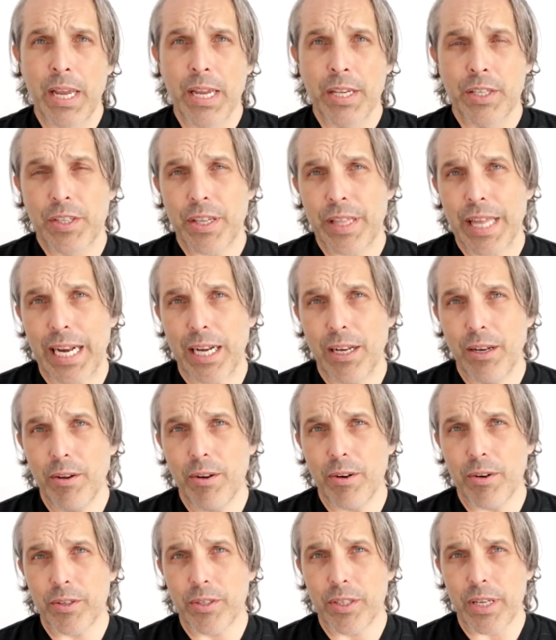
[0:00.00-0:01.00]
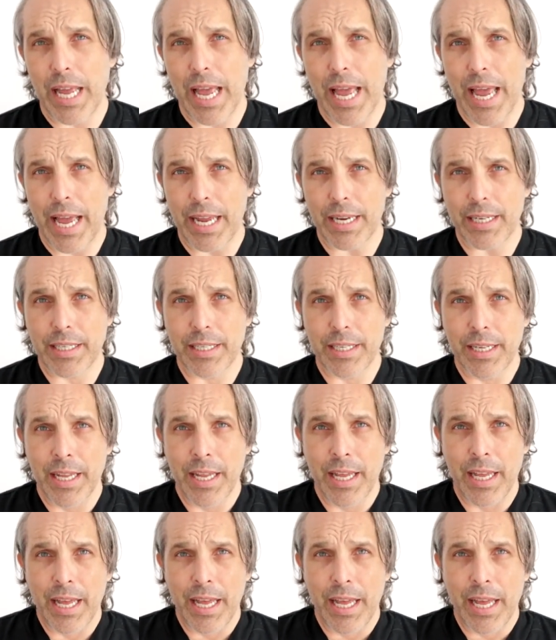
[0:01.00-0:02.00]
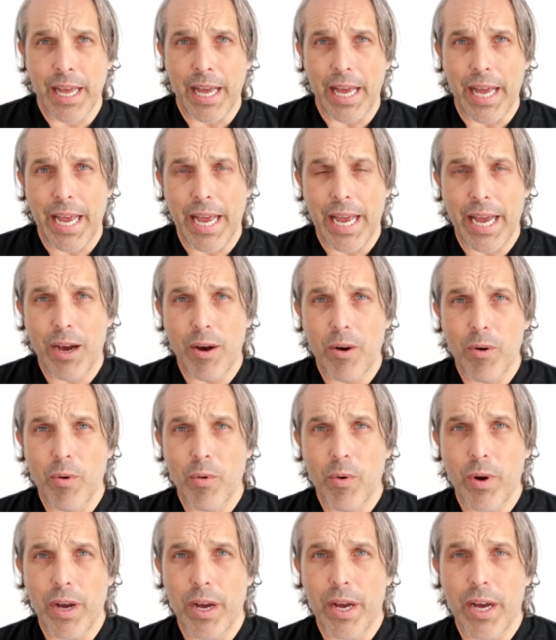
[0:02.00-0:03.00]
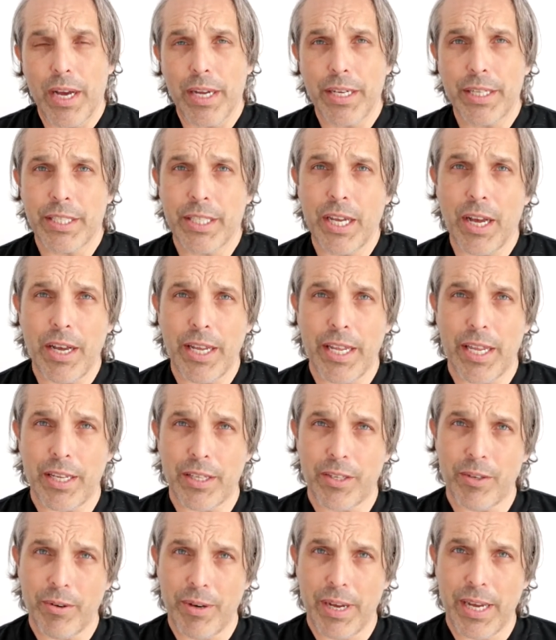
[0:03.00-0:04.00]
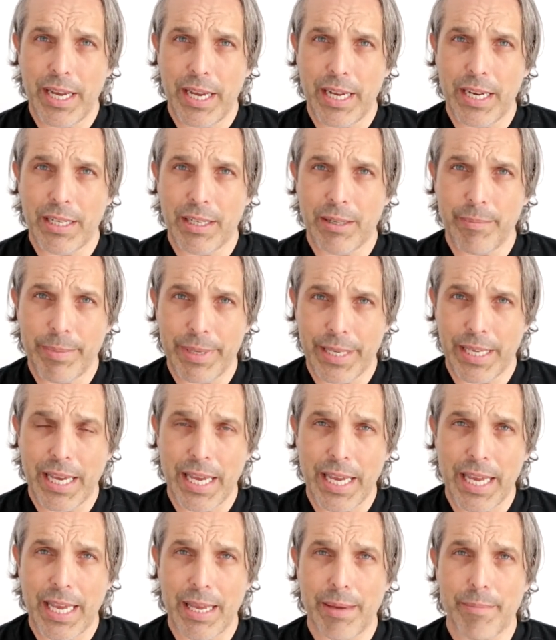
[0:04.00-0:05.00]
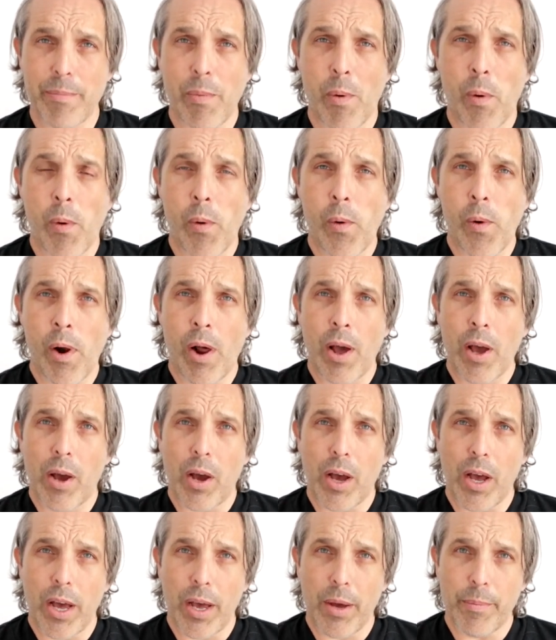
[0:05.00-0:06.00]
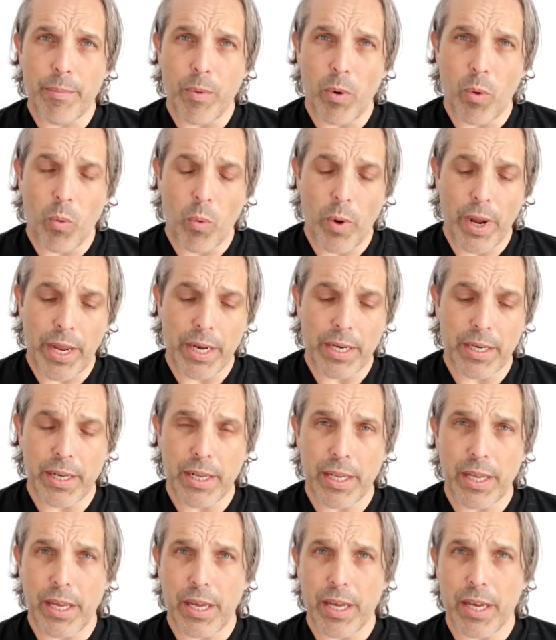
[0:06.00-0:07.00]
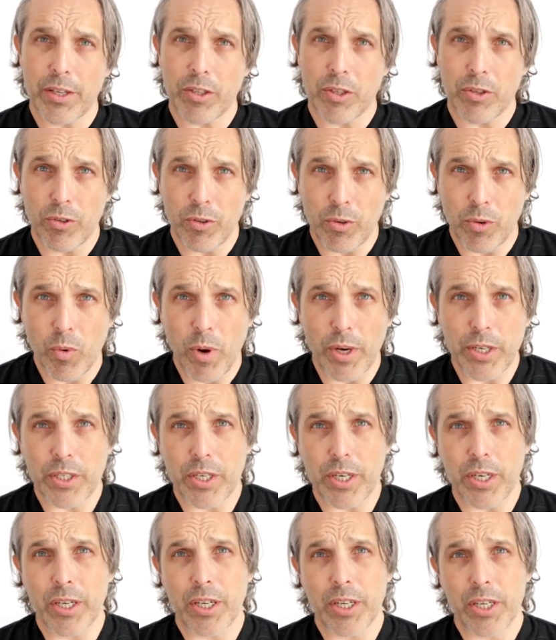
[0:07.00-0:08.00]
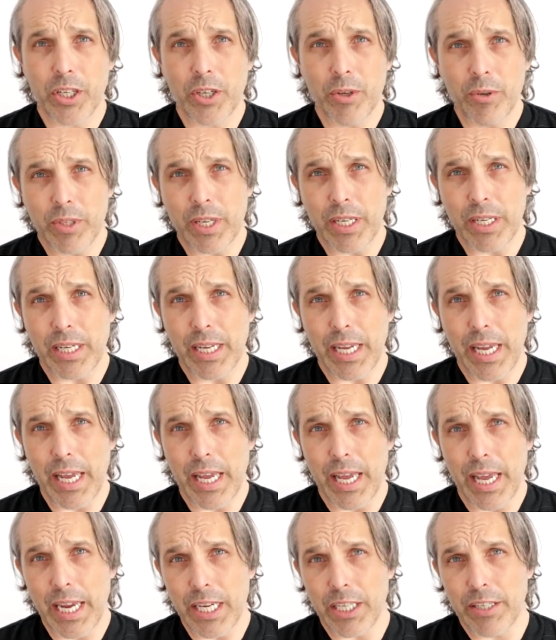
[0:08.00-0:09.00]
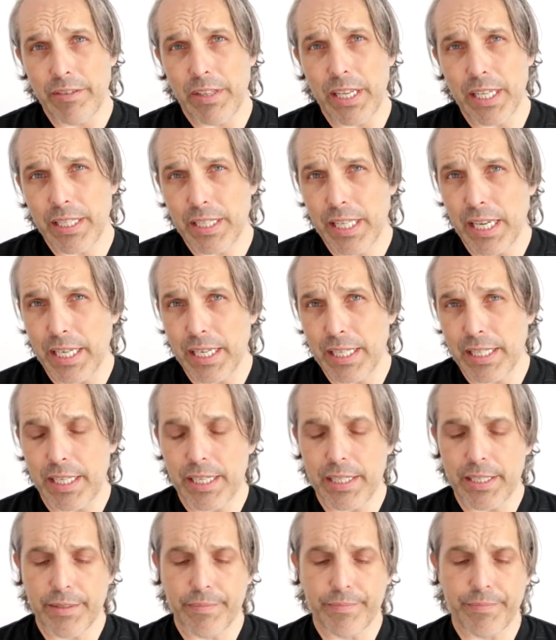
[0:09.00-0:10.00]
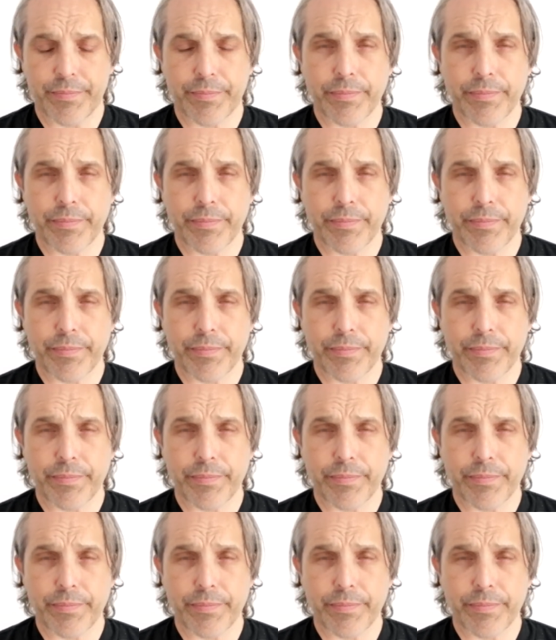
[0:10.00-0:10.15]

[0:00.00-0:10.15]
So they looked at how tired your hand became when you do gua sha using each of these thicknesses.